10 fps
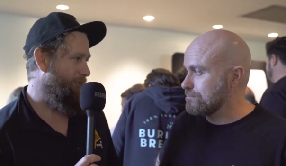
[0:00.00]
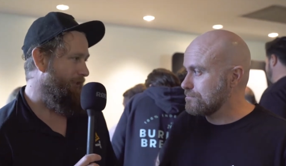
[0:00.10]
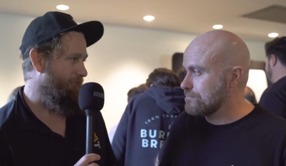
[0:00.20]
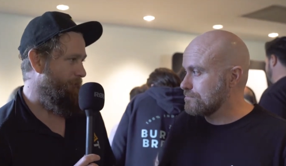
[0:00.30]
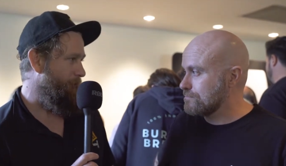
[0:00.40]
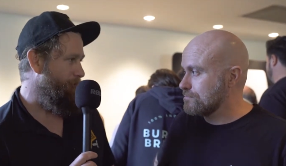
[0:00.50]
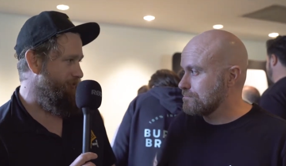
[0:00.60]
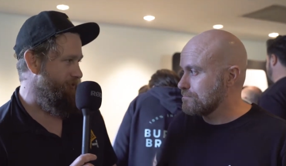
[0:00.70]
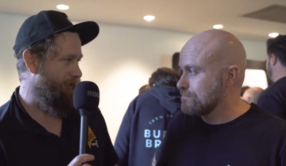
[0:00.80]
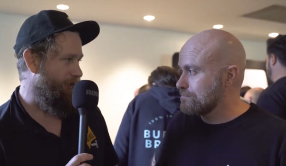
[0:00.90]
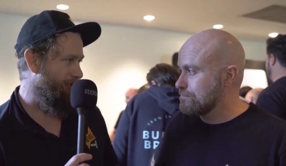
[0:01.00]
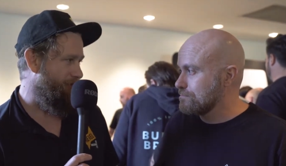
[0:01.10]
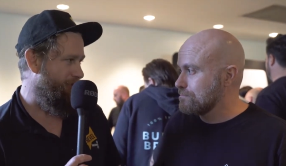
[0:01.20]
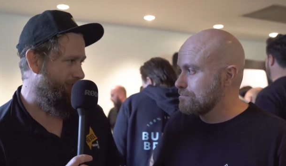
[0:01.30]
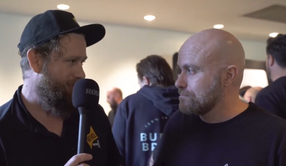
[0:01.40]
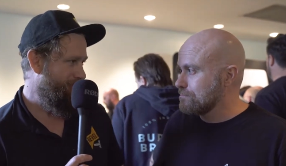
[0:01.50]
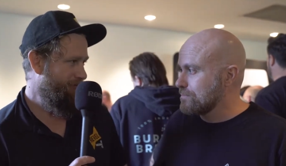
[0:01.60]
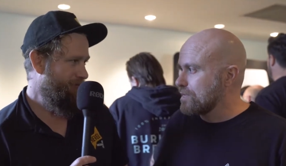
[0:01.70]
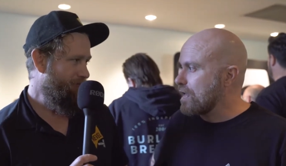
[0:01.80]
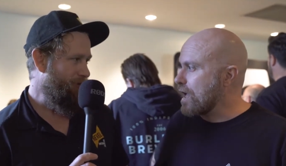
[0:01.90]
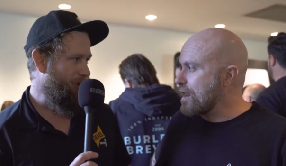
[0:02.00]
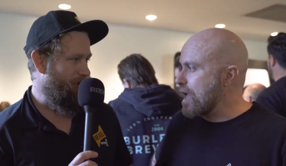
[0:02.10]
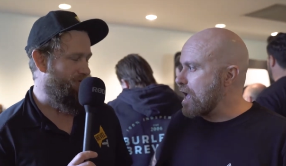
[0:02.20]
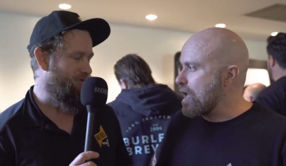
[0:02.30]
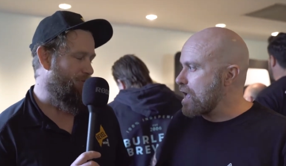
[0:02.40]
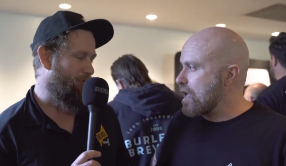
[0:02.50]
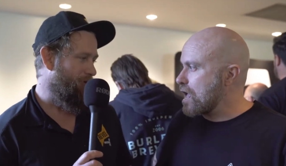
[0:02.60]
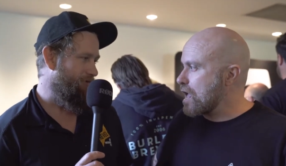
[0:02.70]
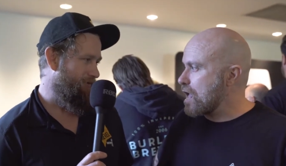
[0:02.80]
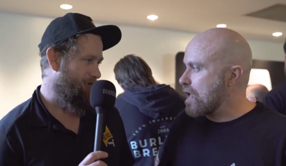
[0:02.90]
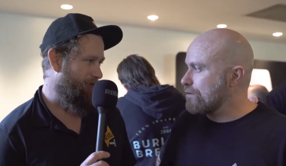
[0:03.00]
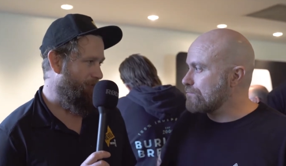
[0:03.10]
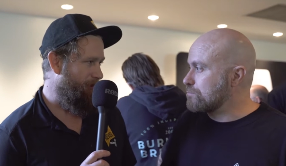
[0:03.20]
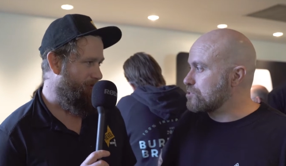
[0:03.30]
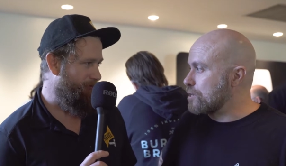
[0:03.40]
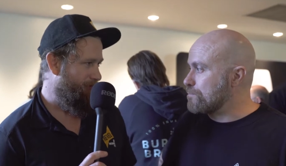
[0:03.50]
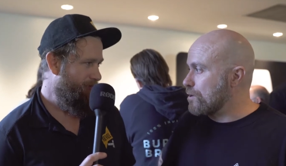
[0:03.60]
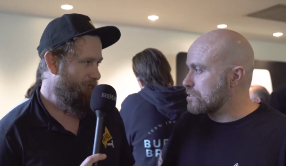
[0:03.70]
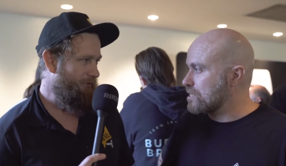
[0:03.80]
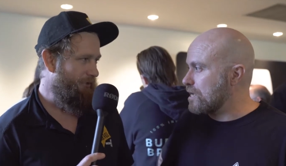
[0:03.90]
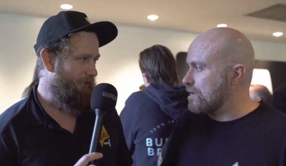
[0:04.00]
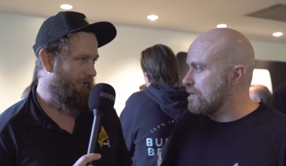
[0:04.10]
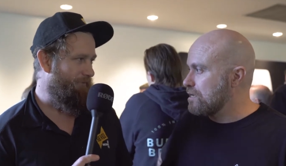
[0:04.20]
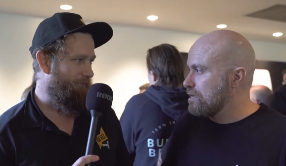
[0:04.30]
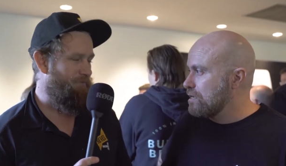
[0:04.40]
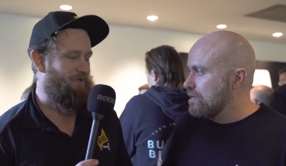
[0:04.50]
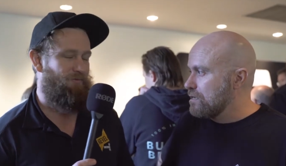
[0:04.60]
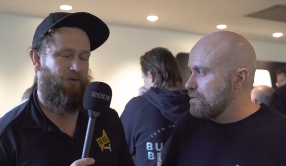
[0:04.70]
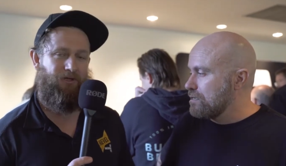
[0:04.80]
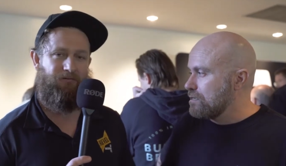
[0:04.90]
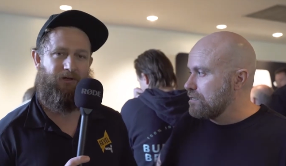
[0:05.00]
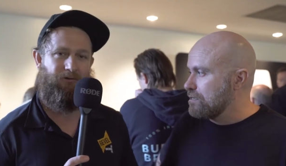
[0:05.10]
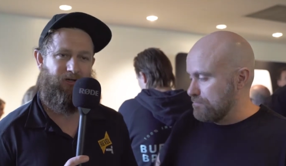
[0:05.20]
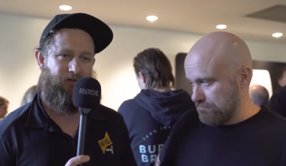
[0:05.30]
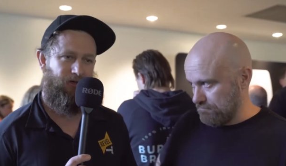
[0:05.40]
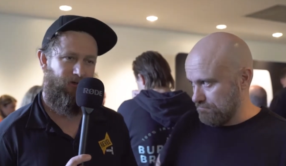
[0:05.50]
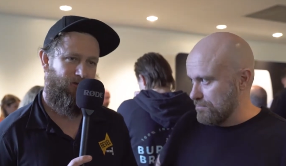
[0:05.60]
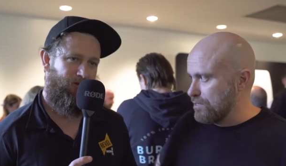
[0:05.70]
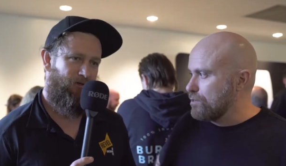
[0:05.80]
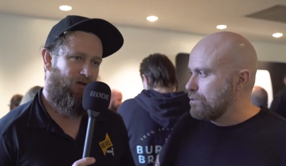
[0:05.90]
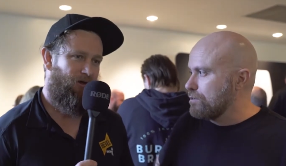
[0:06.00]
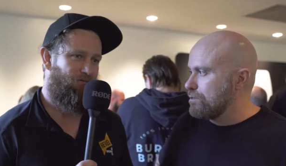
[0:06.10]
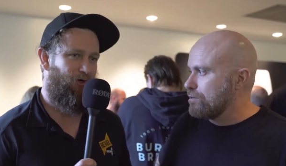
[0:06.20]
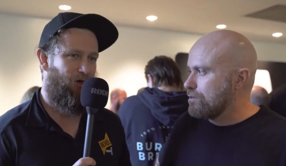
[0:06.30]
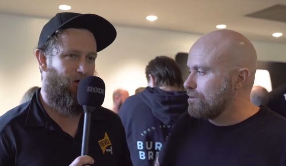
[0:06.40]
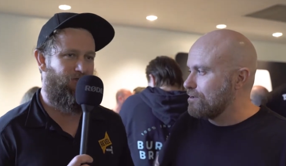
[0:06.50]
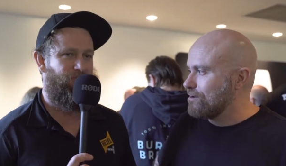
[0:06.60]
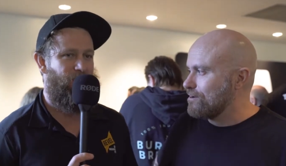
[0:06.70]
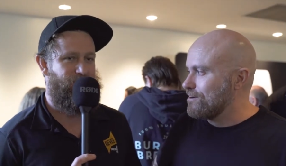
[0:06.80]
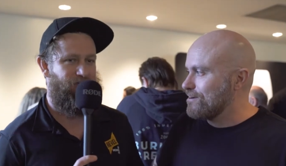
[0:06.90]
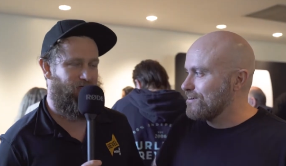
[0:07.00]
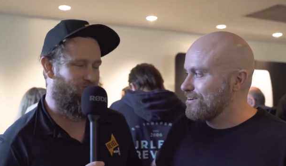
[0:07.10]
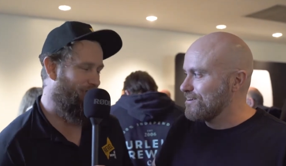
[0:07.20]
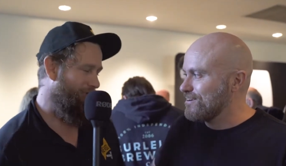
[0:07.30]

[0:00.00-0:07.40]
Speaker 1: one for people to check out, I think. From our soapbox, I think made that. Yeah, definitely give that one a go. And of course, make sure you try